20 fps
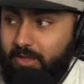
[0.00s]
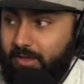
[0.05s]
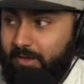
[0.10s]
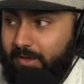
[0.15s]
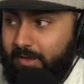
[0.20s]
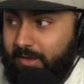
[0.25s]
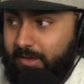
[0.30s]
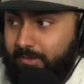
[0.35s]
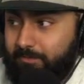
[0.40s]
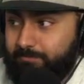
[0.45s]

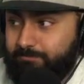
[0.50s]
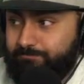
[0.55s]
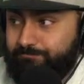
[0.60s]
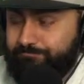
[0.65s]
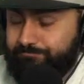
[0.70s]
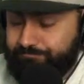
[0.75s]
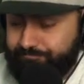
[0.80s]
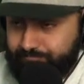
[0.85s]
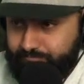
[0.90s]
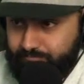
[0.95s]

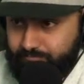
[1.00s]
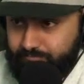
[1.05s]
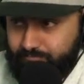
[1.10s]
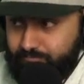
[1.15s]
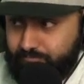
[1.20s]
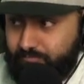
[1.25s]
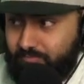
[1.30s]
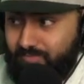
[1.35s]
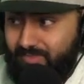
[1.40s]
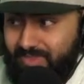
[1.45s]

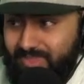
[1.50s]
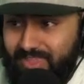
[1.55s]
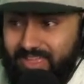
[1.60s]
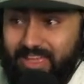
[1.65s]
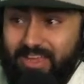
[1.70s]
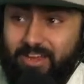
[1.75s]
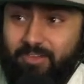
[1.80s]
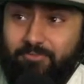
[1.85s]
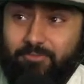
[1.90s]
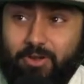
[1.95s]

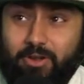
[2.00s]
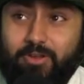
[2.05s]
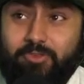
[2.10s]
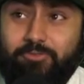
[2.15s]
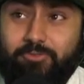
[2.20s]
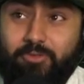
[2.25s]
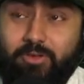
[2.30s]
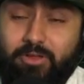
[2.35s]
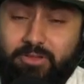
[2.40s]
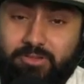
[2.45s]
And a very
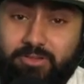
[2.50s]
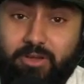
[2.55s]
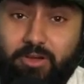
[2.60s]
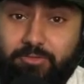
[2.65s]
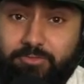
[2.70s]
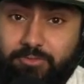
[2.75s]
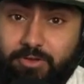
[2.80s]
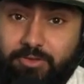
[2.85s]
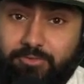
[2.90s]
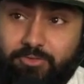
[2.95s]
tough
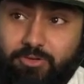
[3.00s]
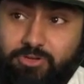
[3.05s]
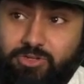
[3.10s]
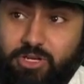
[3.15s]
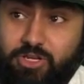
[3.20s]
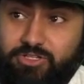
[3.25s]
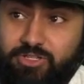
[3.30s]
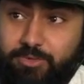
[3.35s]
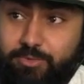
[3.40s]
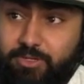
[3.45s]
fight for
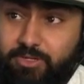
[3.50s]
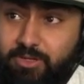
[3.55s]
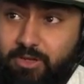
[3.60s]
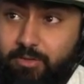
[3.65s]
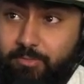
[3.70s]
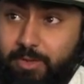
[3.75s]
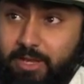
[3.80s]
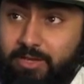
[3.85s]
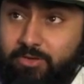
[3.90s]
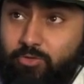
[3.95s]
Josh Emmett to
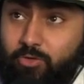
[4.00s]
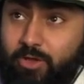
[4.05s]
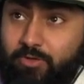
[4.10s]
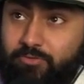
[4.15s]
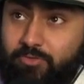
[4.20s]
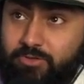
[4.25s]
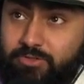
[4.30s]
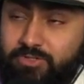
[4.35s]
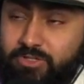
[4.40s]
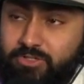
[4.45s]
come back to
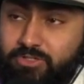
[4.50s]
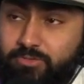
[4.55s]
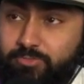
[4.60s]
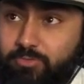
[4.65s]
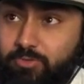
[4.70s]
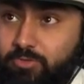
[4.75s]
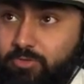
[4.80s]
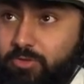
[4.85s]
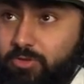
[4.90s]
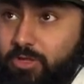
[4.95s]
after such a
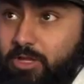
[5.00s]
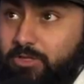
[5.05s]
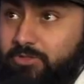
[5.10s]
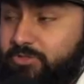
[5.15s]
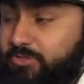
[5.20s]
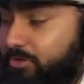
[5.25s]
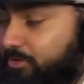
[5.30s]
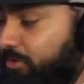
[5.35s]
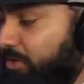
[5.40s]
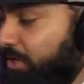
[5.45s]
brutal loss.
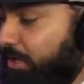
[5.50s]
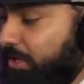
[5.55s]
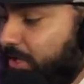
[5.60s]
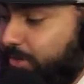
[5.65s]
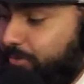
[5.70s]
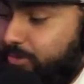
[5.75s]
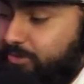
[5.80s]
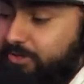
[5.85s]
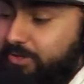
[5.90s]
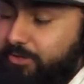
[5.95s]
So
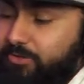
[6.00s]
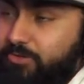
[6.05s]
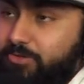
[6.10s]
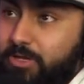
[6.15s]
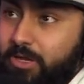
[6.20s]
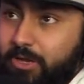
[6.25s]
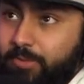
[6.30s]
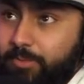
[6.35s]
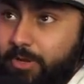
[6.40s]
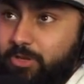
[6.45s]
I'm going to
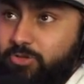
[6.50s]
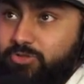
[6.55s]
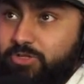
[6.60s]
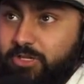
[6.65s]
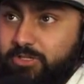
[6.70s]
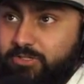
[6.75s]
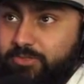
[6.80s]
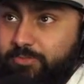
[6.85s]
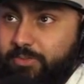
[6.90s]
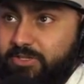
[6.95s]
take Michael
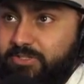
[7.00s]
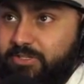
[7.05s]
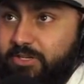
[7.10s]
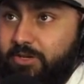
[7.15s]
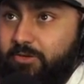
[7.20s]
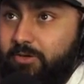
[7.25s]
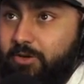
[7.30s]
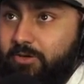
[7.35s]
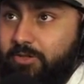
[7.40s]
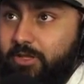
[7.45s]
Johnson by
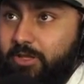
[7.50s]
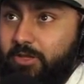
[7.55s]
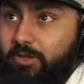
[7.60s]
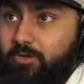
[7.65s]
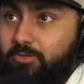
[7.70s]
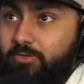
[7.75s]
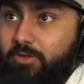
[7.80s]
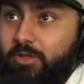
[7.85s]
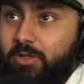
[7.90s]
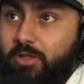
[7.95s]
second round
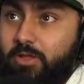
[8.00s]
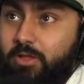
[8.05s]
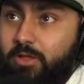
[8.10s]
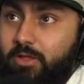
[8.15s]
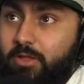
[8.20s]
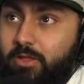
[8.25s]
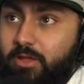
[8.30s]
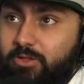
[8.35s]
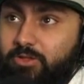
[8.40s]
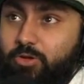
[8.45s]
KO.
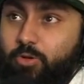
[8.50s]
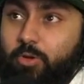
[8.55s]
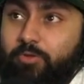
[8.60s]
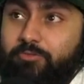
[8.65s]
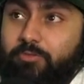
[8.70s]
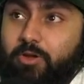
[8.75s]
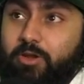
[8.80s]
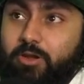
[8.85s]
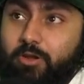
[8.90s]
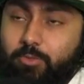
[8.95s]
You know what?
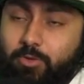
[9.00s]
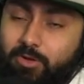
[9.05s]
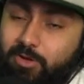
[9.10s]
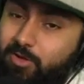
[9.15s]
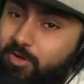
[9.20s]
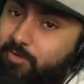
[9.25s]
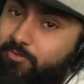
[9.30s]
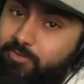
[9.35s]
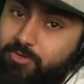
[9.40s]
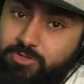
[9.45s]
Fuck it. I'm going to
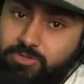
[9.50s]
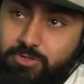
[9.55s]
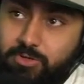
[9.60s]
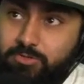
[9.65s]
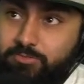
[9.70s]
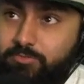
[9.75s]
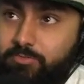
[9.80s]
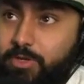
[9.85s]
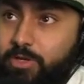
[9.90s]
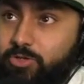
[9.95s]
call it first
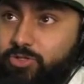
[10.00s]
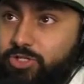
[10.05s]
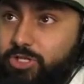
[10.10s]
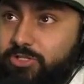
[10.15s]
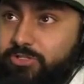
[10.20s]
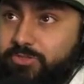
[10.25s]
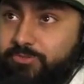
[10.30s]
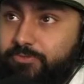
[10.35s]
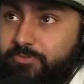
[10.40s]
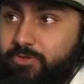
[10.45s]
round. Michael
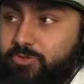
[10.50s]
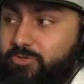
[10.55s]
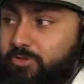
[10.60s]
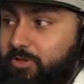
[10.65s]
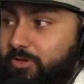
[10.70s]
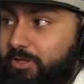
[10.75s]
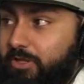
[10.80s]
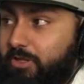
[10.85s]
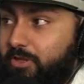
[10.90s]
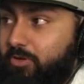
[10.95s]
Johnson first
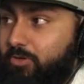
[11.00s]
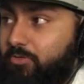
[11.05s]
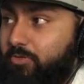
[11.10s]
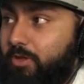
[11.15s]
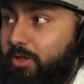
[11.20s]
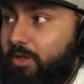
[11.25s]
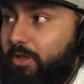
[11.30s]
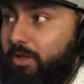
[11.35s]
round KO.